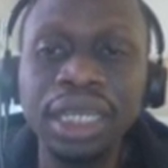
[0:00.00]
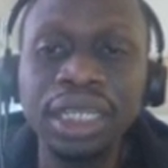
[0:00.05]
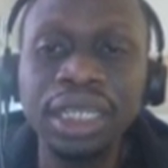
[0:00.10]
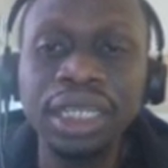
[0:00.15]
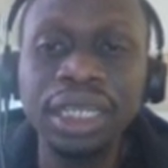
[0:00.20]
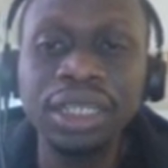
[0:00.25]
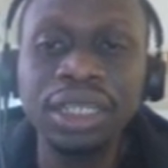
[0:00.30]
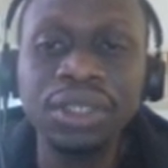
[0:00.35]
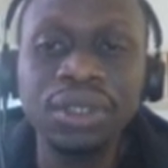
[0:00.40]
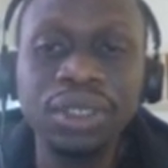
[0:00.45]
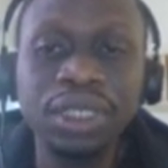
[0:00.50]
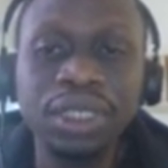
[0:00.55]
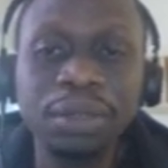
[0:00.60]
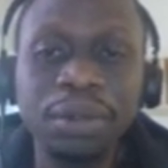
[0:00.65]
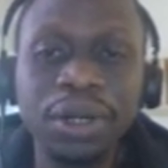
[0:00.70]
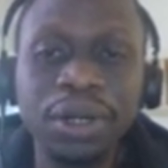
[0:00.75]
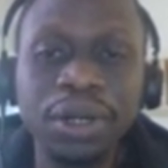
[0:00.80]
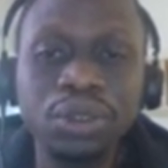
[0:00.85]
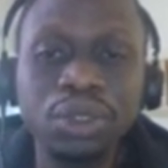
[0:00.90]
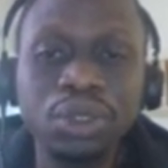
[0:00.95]
Then he talked
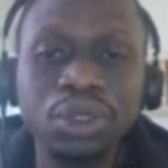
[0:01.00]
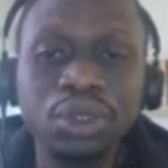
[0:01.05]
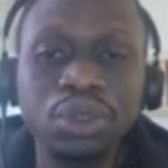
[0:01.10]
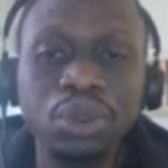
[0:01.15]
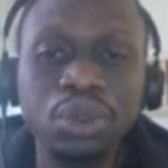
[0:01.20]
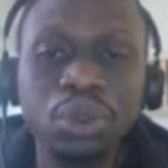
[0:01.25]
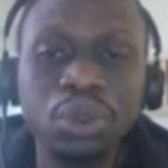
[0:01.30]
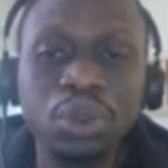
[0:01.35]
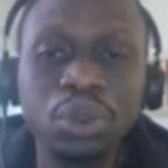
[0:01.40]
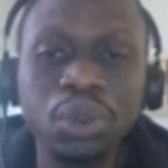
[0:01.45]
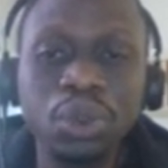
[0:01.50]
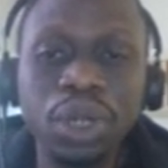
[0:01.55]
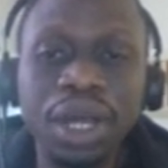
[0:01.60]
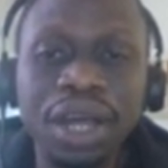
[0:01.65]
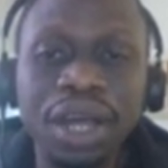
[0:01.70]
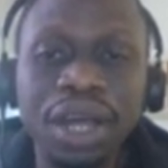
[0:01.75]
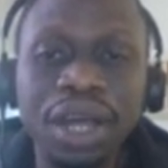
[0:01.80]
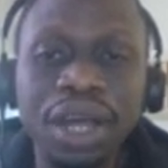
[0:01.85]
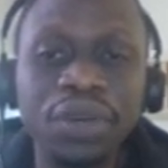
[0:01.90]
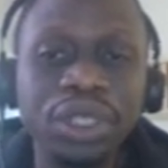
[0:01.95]
about to
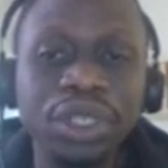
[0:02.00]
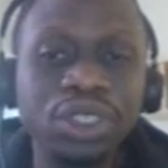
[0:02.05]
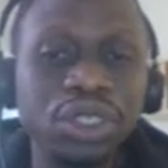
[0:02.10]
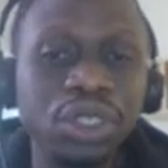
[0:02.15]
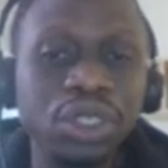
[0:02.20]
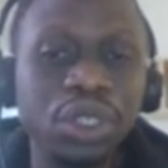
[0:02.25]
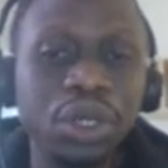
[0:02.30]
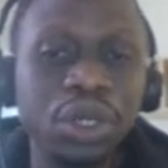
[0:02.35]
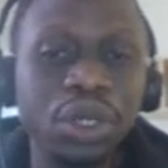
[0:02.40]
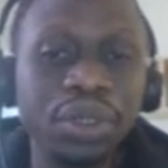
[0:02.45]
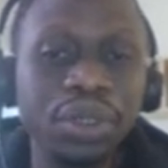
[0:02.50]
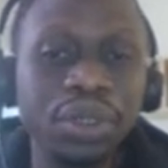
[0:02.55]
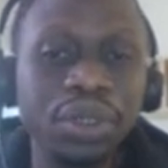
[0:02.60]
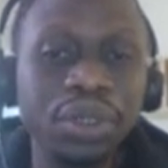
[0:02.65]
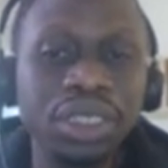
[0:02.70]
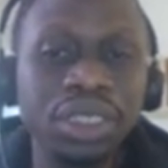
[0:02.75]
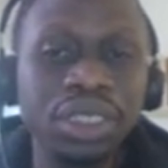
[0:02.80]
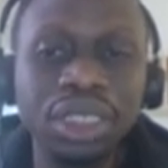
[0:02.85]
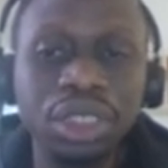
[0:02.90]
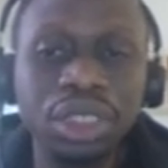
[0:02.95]
avoid
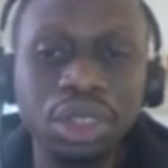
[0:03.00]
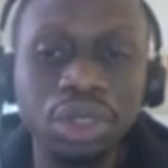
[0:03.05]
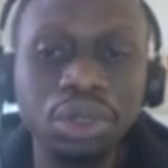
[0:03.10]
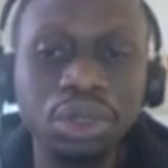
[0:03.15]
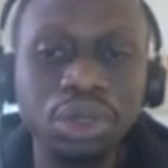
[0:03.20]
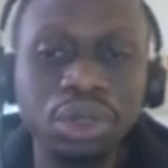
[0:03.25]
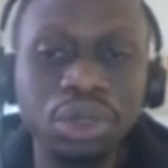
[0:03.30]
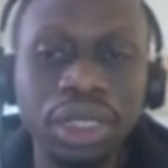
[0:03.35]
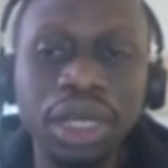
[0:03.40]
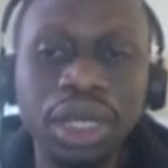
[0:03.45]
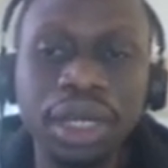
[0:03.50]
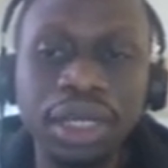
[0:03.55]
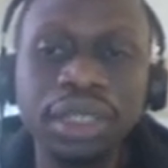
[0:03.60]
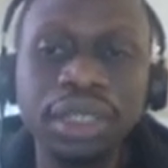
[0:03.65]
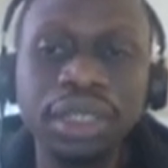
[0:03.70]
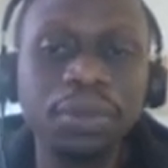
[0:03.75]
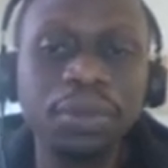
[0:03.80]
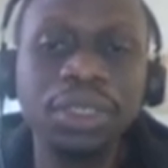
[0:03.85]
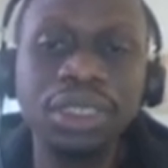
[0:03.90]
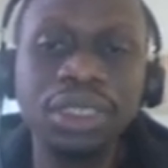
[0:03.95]
security issues here,
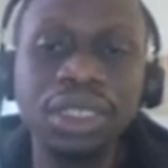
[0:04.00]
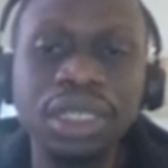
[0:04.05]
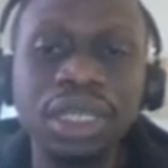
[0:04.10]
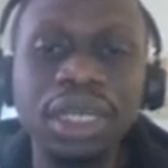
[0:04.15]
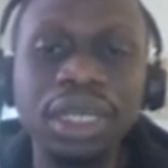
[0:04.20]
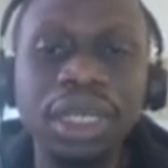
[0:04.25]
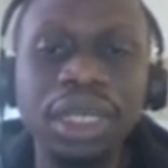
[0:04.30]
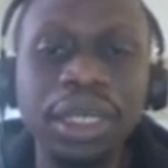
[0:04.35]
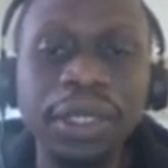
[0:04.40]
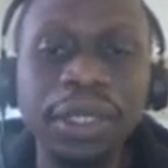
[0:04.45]
basically.